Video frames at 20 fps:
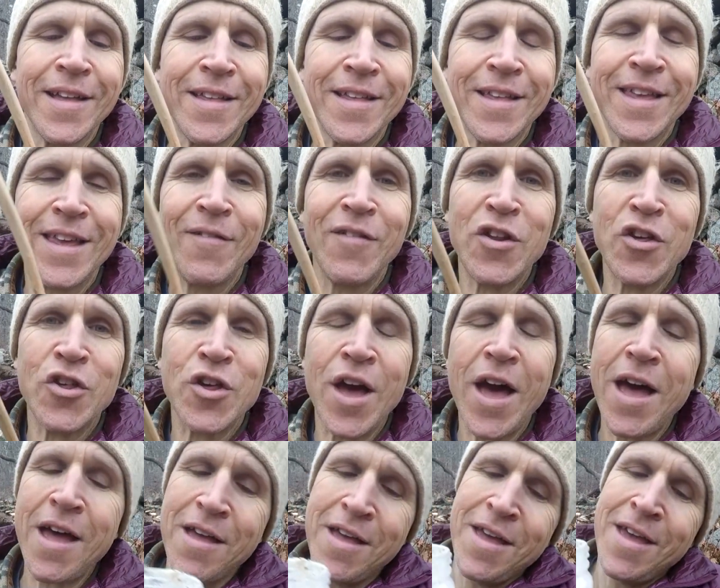give it a
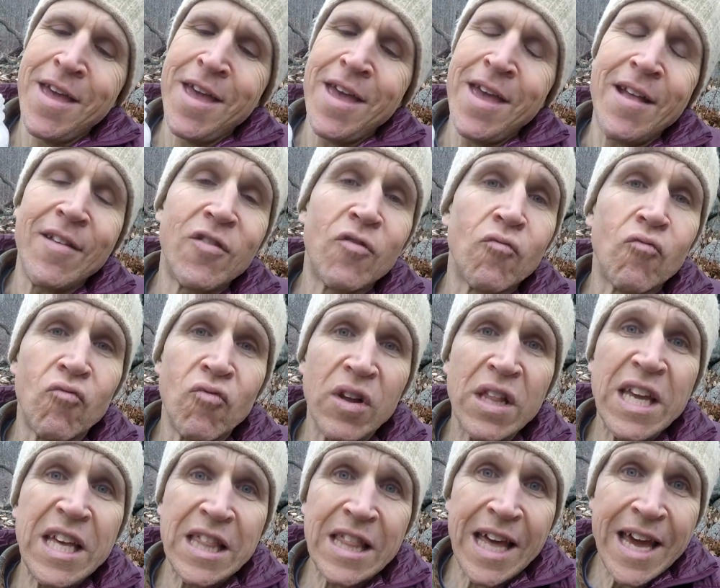shot. It's
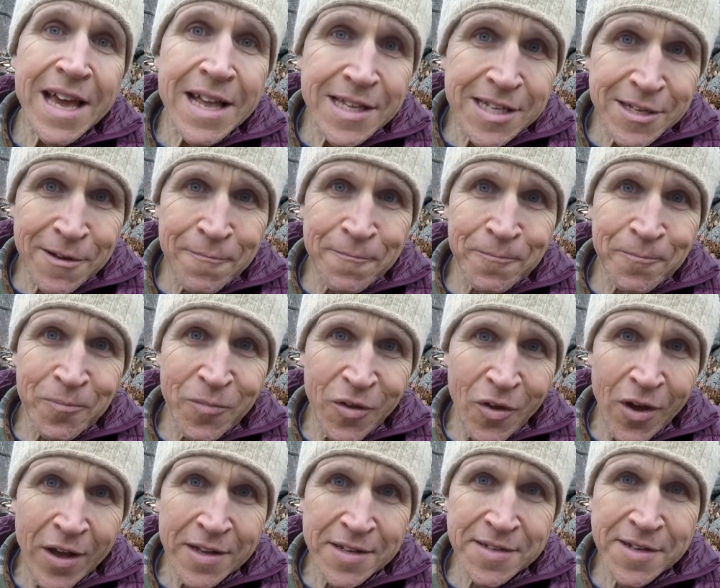really light
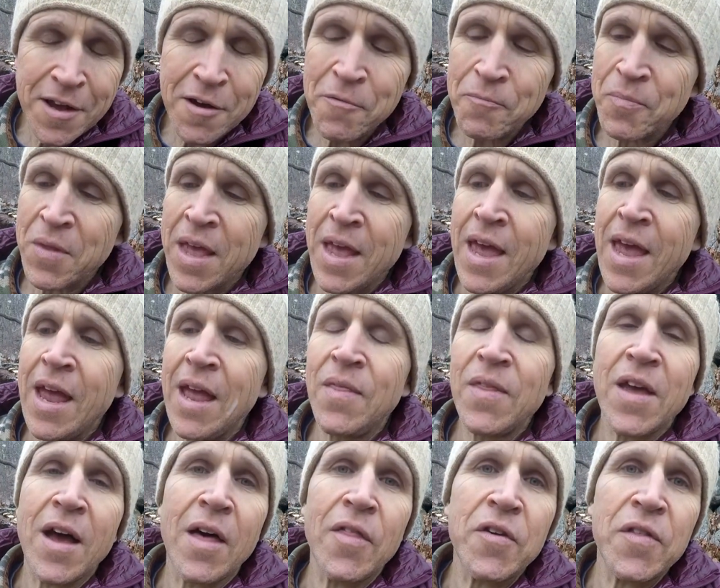also, and
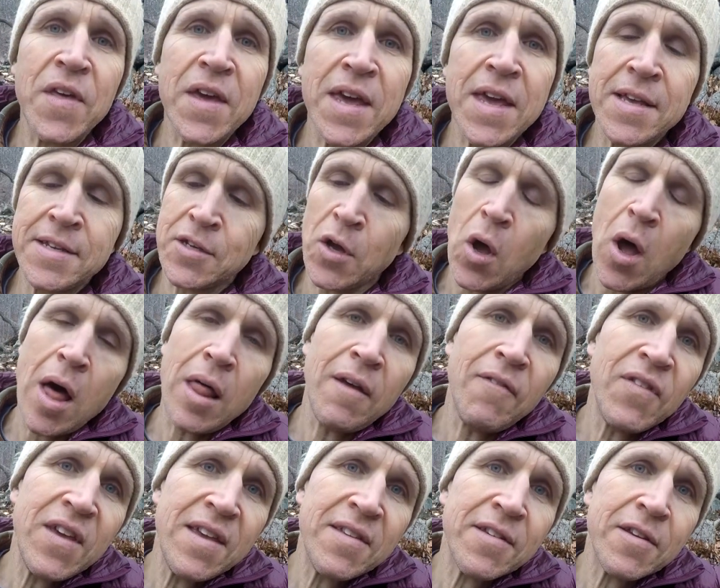the other thing is all of
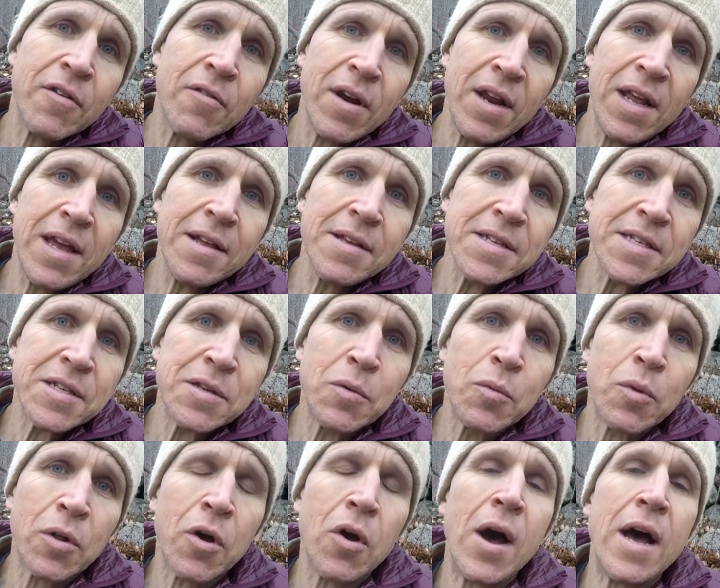these ingredients
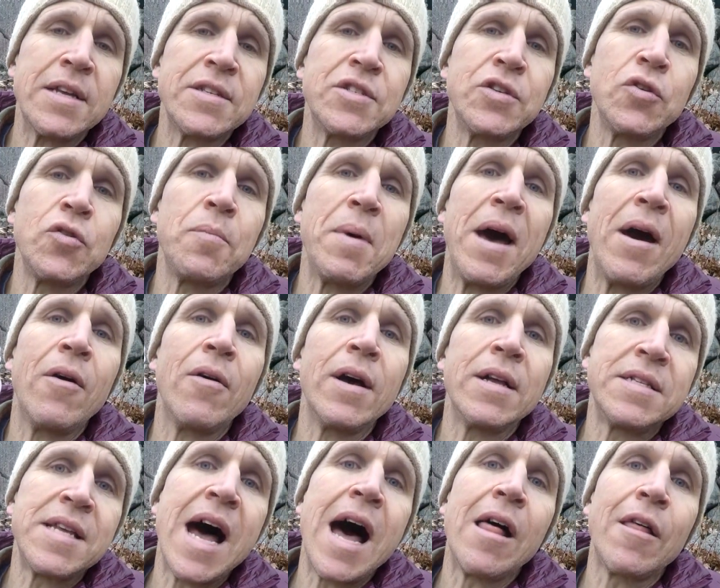will cost you about
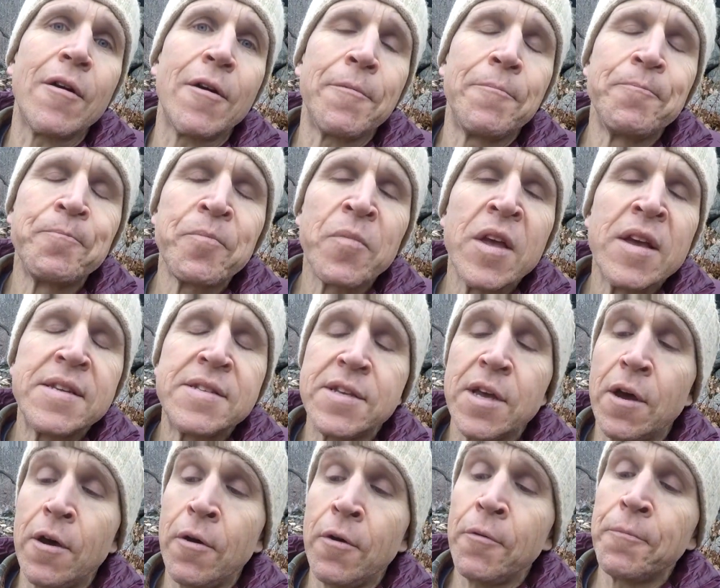$1.
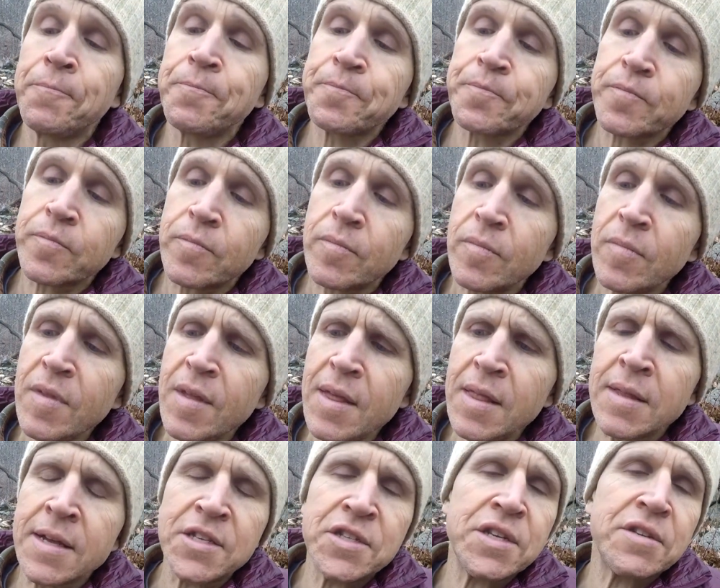So
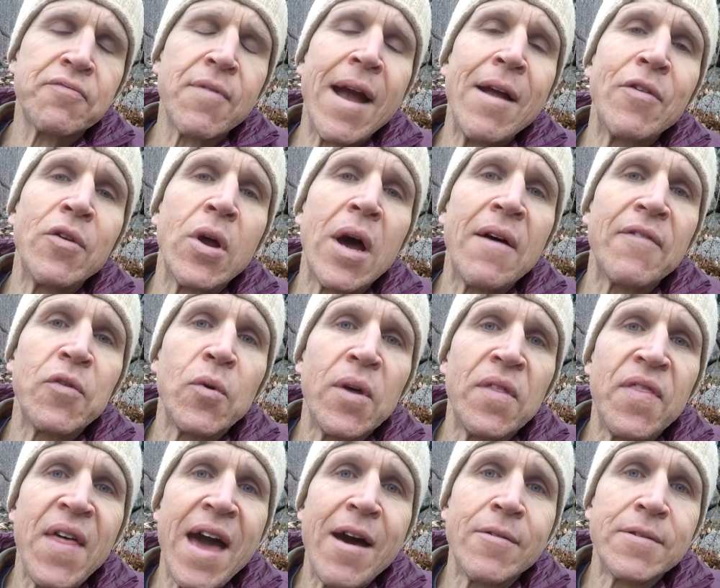let's just round it off to
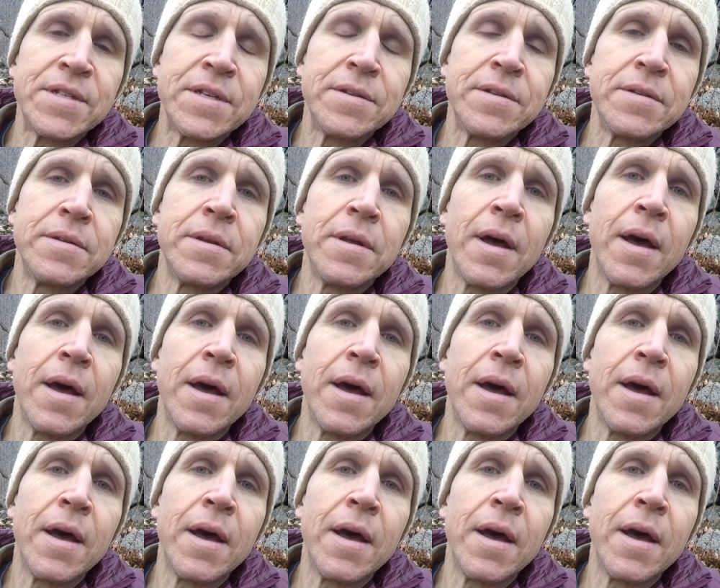1,000